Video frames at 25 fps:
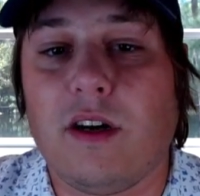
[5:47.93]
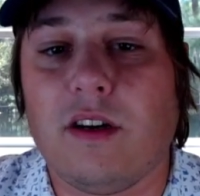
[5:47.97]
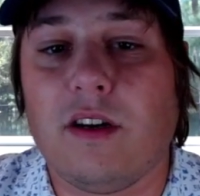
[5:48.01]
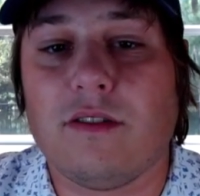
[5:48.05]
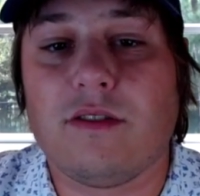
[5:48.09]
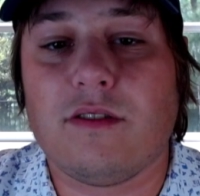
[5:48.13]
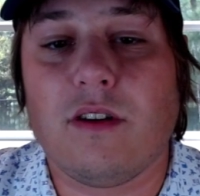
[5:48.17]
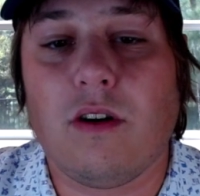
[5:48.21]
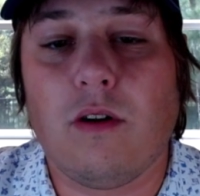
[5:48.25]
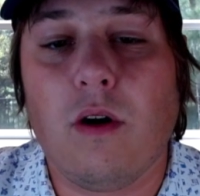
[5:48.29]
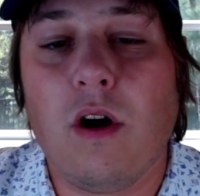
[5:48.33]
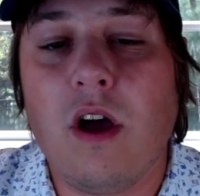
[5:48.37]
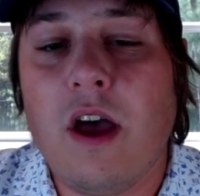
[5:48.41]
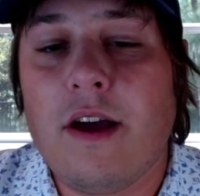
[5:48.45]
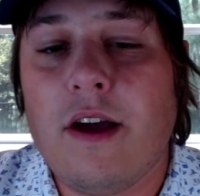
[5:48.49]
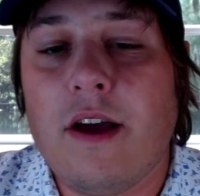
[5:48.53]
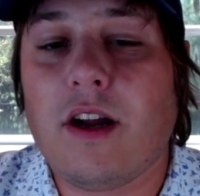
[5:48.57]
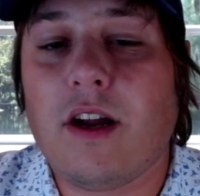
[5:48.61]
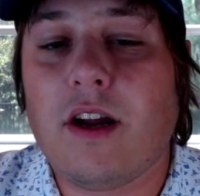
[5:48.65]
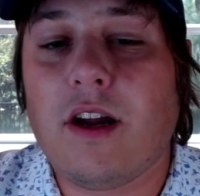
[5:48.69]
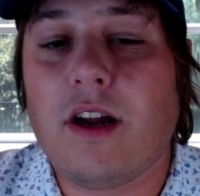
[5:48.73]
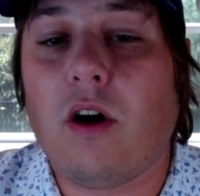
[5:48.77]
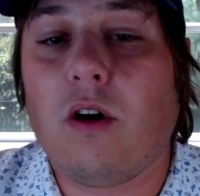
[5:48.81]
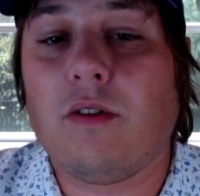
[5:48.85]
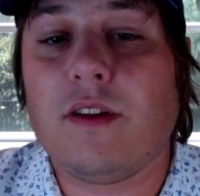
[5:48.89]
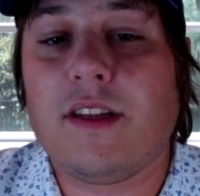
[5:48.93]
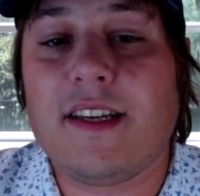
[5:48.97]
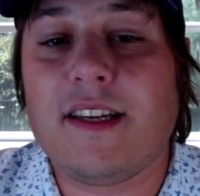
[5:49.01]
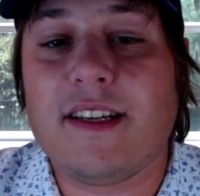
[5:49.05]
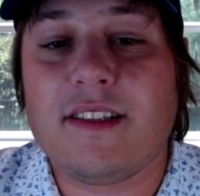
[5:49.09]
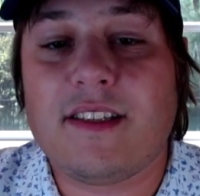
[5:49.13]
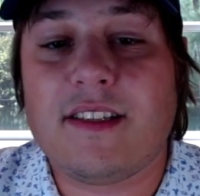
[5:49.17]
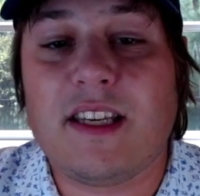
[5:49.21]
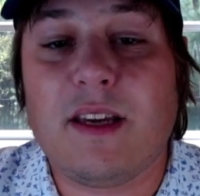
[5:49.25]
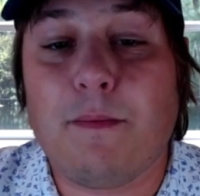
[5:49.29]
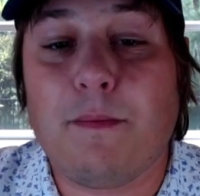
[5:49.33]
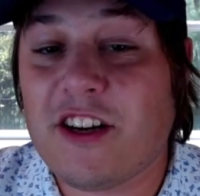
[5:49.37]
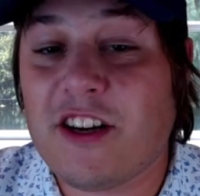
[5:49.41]
So not only is
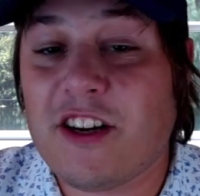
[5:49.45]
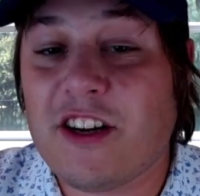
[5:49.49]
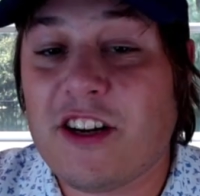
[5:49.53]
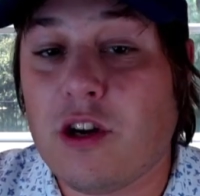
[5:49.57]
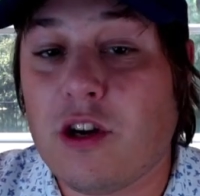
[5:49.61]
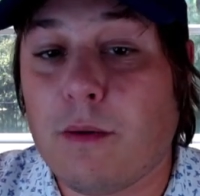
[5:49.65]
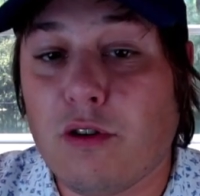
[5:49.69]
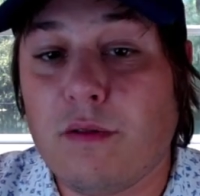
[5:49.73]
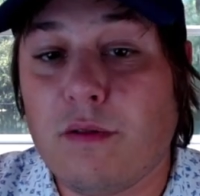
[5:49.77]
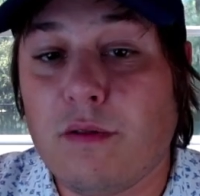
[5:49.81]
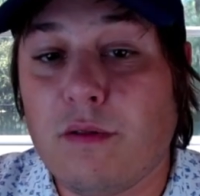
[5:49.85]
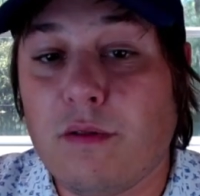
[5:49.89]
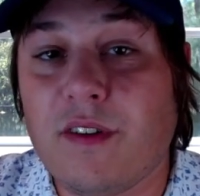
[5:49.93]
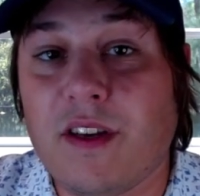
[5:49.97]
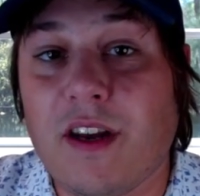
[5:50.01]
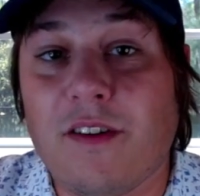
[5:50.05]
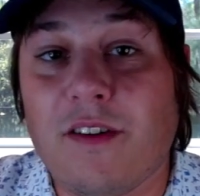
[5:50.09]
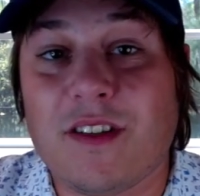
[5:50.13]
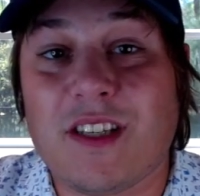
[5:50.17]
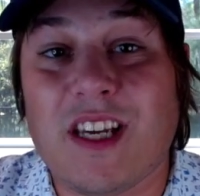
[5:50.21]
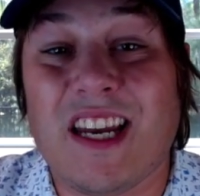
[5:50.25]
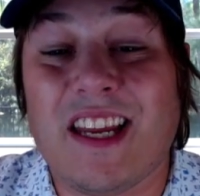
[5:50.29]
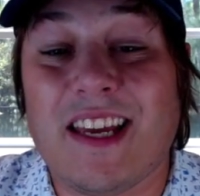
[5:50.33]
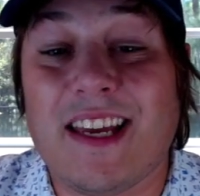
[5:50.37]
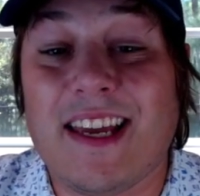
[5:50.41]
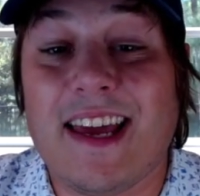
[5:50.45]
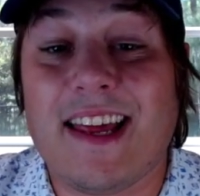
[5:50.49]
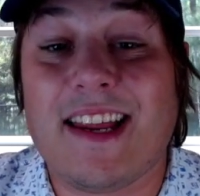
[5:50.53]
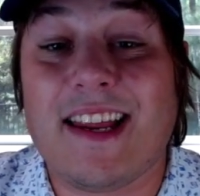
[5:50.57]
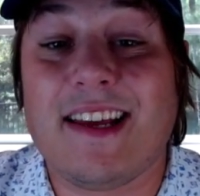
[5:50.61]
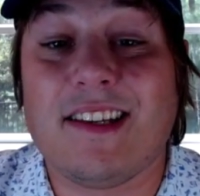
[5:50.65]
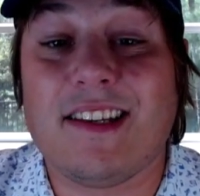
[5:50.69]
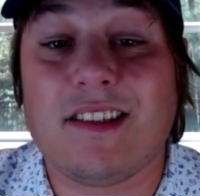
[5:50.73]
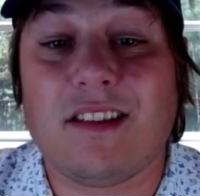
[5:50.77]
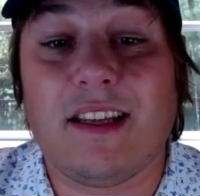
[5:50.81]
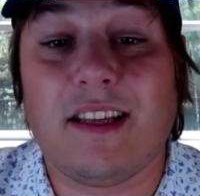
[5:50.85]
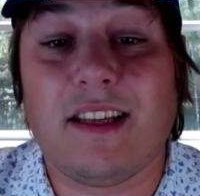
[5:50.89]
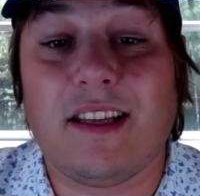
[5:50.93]
he matchup proof, you know, he's going to get
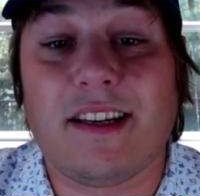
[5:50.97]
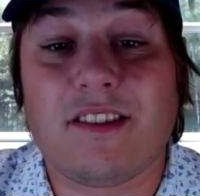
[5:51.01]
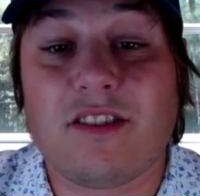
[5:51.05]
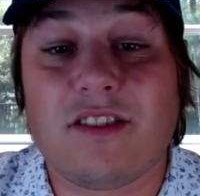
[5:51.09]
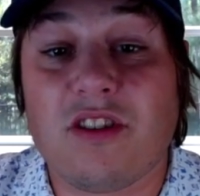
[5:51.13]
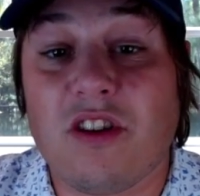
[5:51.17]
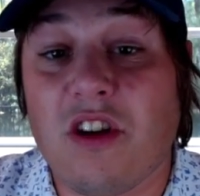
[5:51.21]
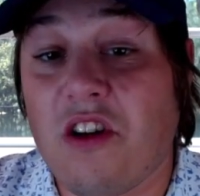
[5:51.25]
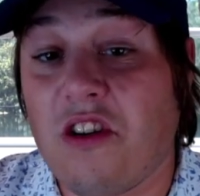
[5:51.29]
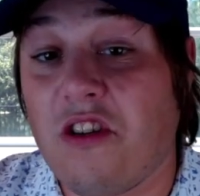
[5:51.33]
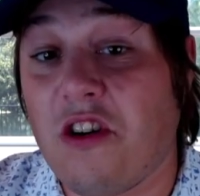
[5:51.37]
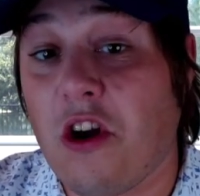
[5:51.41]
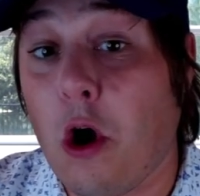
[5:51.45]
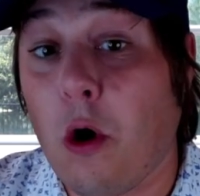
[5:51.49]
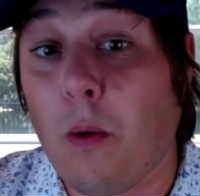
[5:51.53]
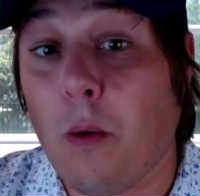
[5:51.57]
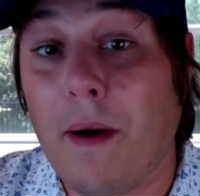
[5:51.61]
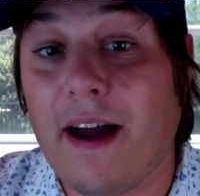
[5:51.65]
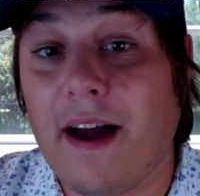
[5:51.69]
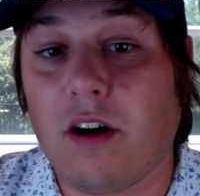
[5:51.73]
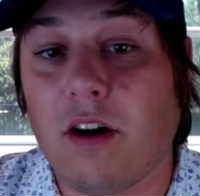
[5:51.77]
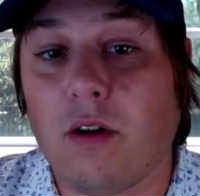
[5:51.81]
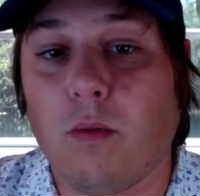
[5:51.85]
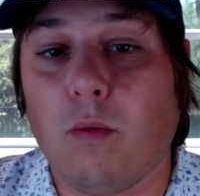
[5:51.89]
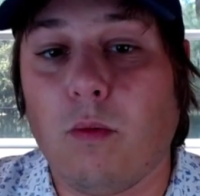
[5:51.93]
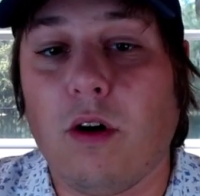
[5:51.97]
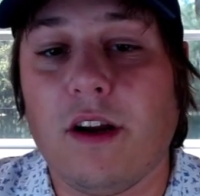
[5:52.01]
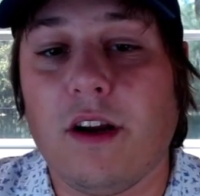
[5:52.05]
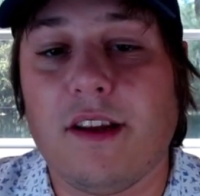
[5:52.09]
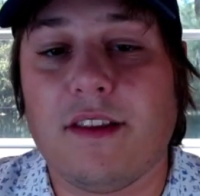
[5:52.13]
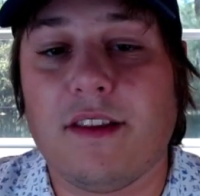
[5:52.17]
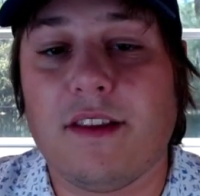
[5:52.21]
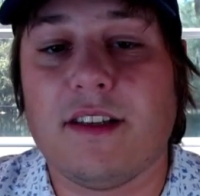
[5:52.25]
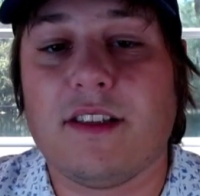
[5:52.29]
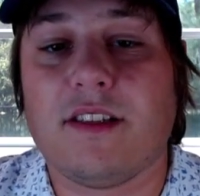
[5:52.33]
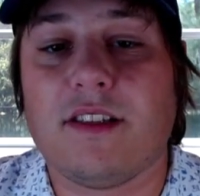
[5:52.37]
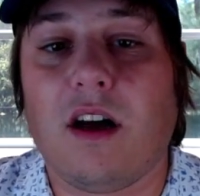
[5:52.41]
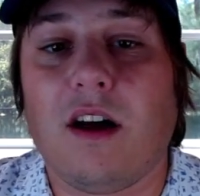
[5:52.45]
his licks no matter what in
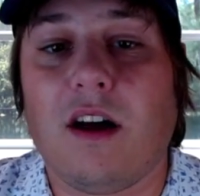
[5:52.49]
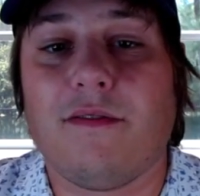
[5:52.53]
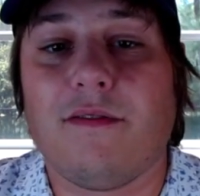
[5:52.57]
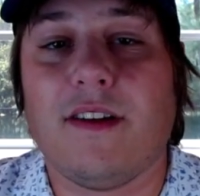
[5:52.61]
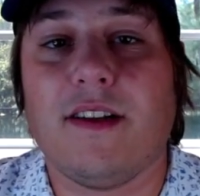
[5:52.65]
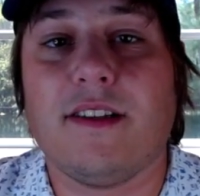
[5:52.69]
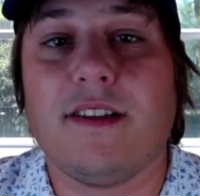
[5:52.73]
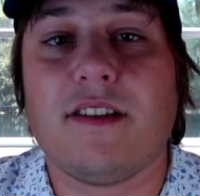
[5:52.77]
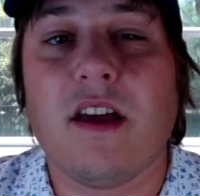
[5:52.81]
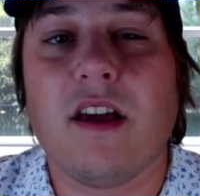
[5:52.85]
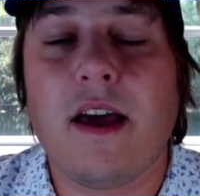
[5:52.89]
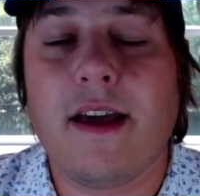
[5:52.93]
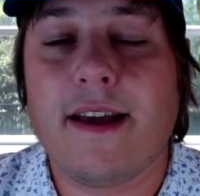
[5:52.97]
this offense.